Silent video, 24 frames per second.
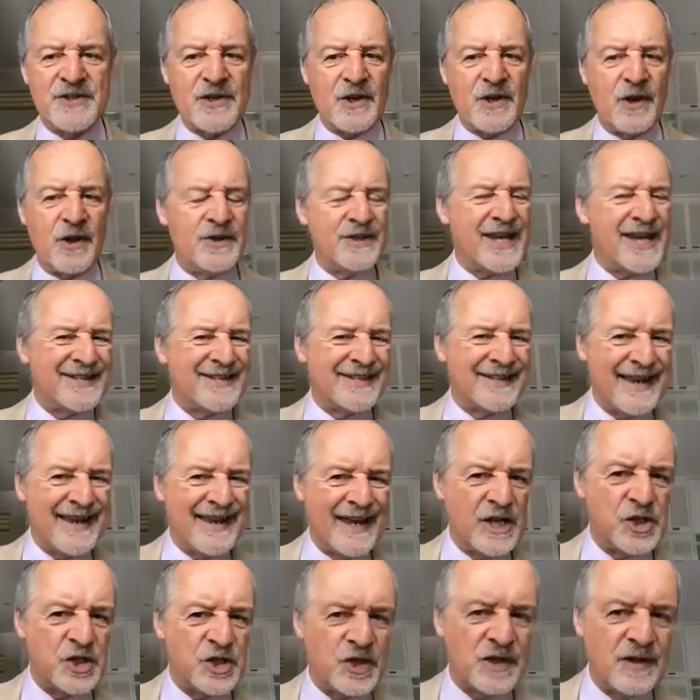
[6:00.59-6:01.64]
U.S. on
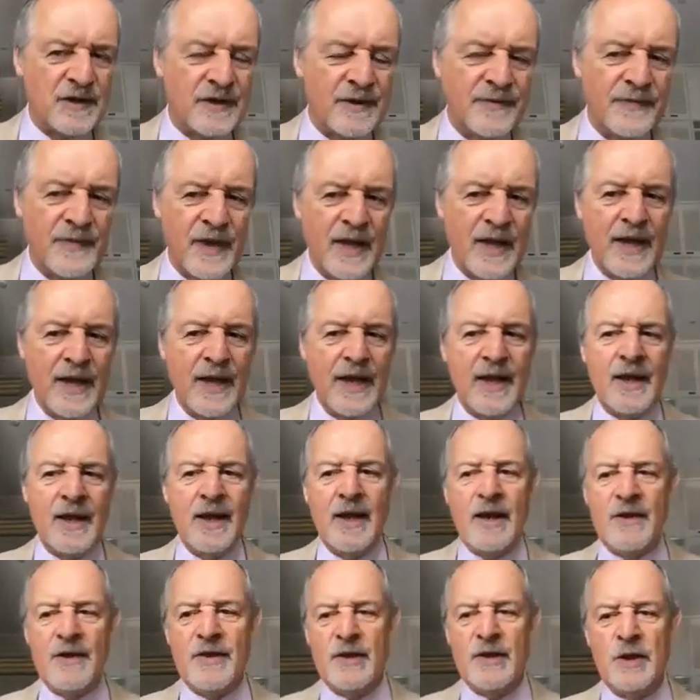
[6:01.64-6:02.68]
designation.
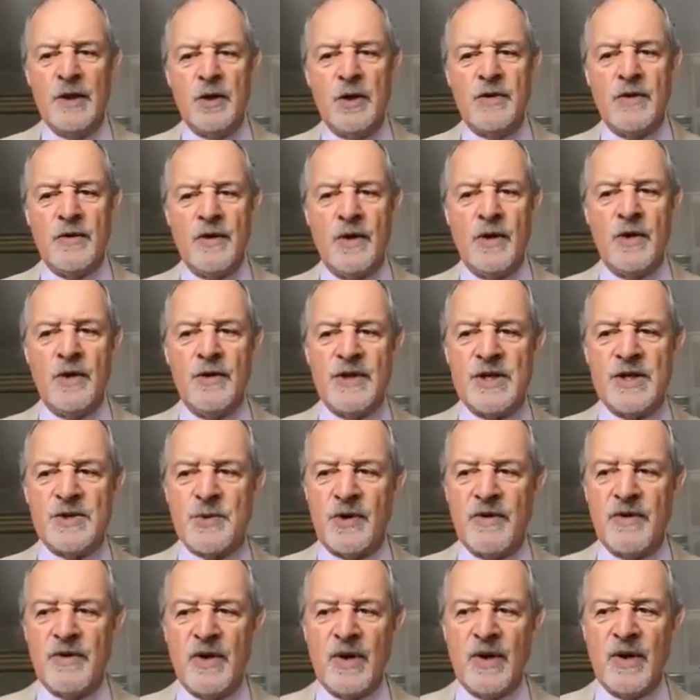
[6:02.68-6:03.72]
The, new,
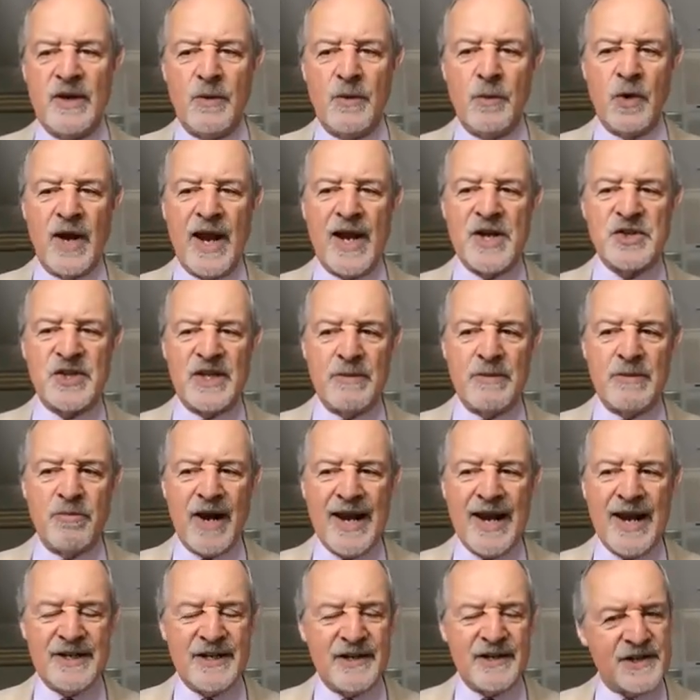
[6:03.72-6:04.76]
the Houthis were
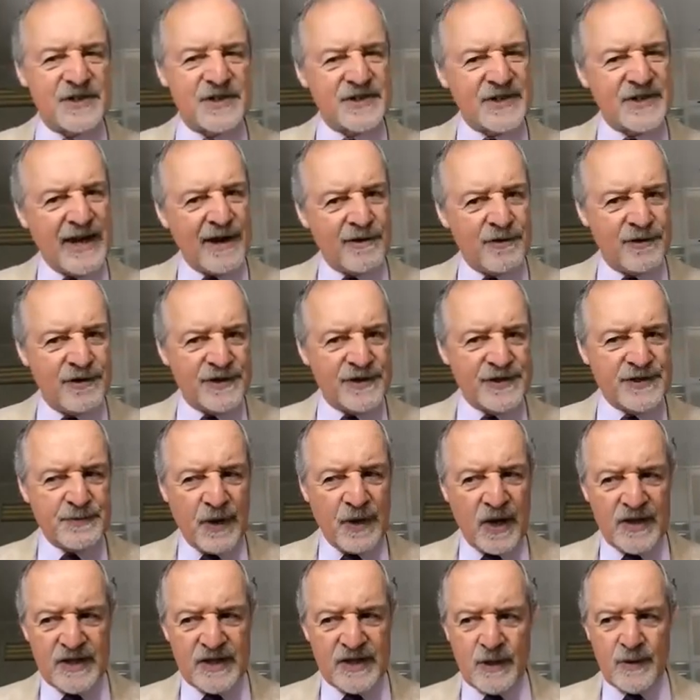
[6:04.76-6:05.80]
were actually branded as
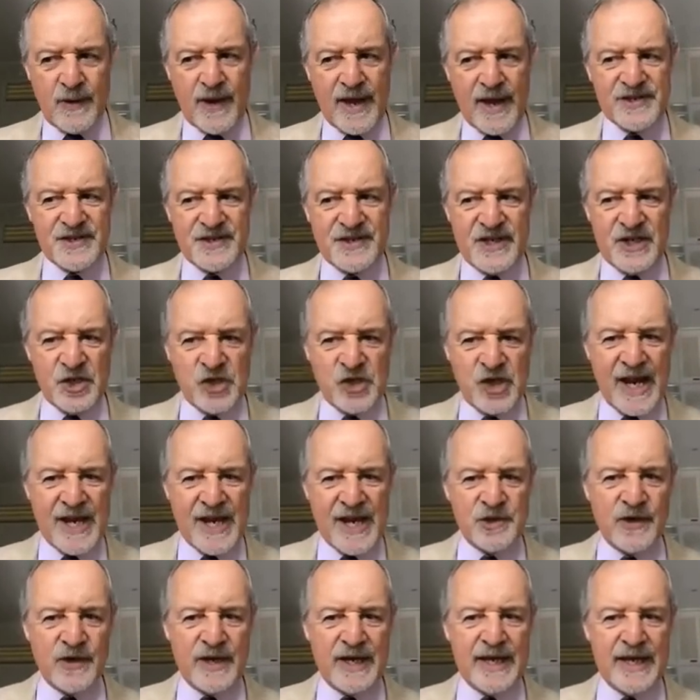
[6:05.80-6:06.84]
terrorists by the
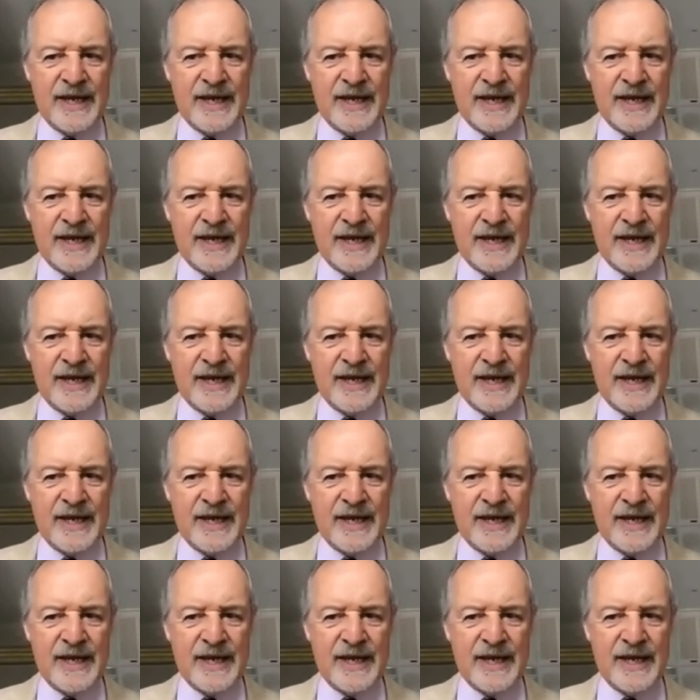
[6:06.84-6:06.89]
U.S.